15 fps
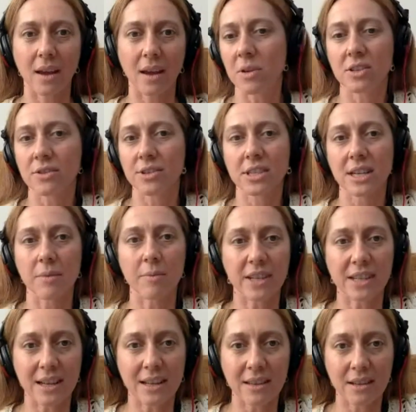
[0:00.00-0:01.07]
musical
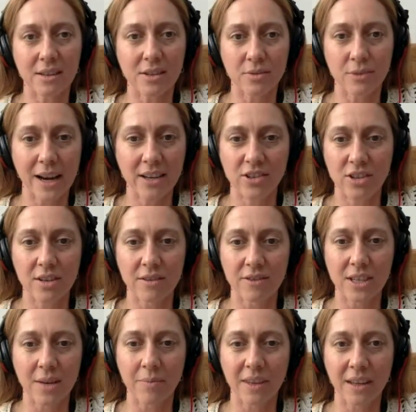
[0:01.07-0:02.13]
statement and the direction
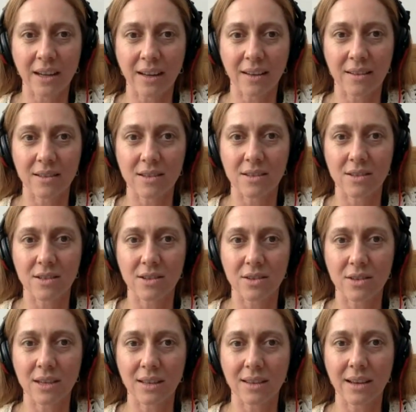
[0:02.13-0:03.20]
of something? Do you
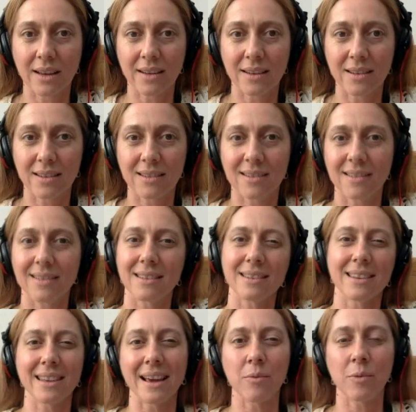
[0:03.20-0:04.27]
think that
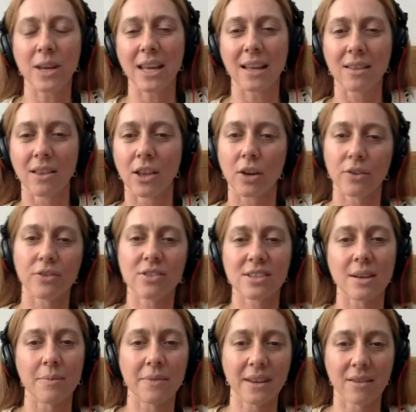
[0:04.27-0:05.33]
we can learn
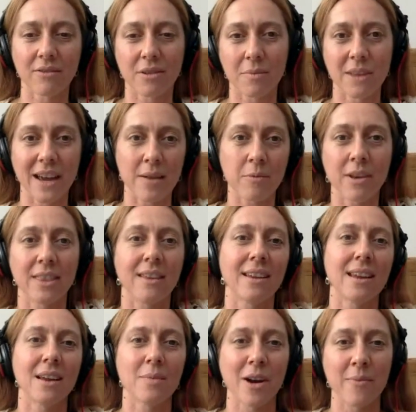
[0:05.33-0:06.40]
something from that when
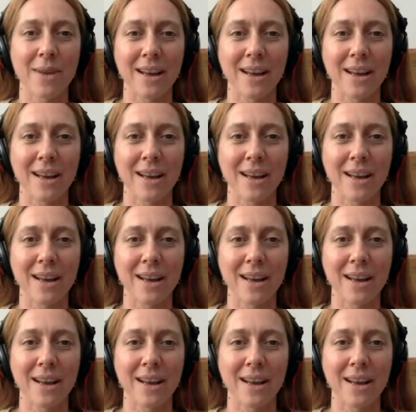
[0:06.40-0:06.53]
thinking about